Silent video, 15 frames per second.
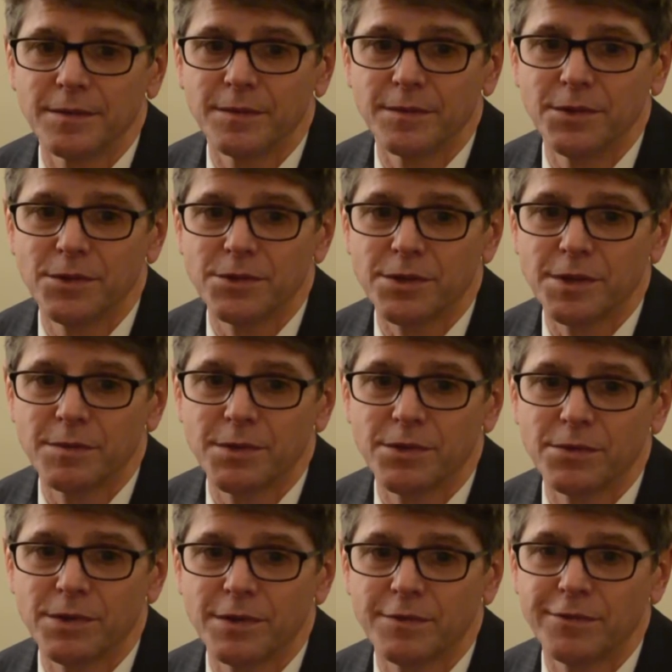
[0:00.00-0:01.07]
usually
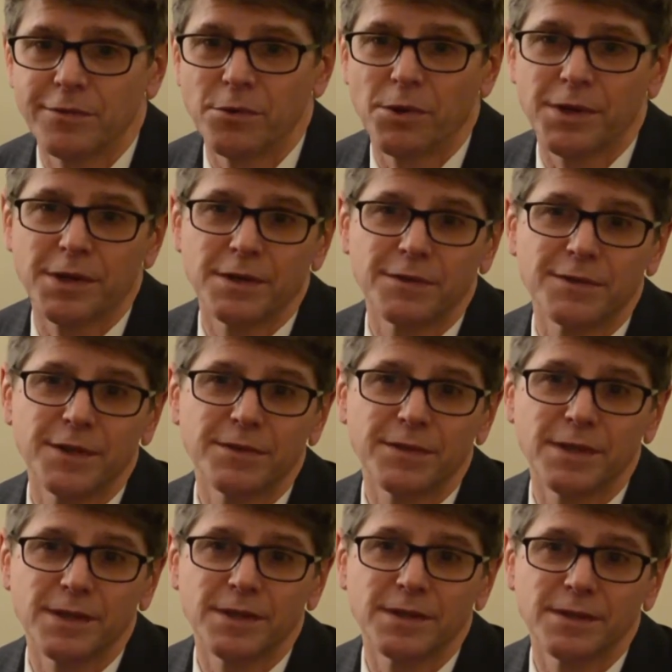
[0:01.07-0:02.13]
between 40 to 50
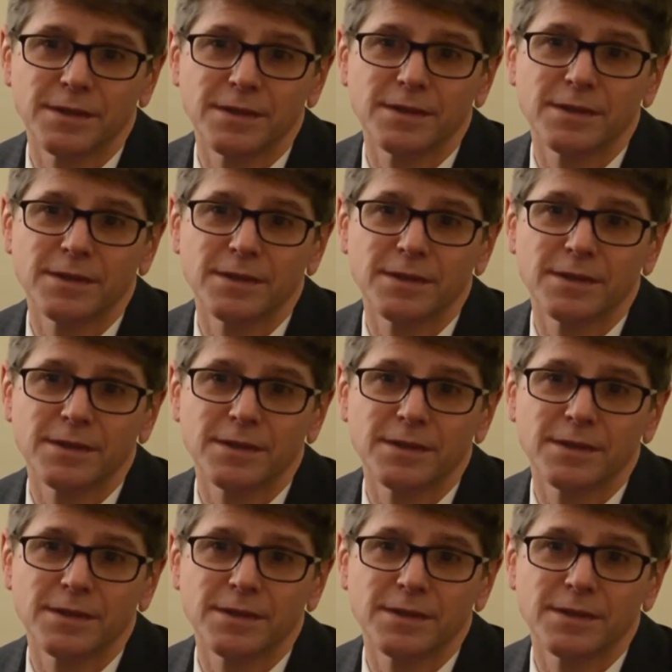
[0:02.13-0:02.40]
in